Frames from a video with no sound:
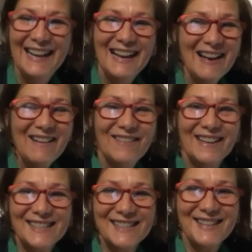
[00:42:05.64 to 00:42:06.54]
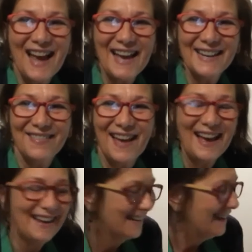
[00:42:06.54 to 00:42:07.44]
That's all right.
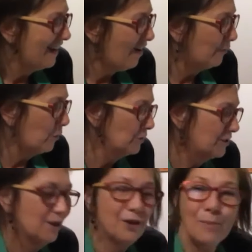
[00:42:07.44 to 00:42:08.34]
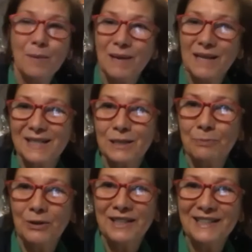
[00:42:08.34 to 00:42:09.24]
They're all very
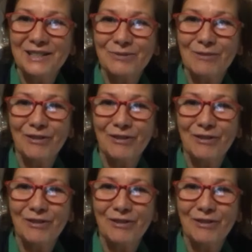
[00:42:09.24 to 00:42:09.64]
simple recipes.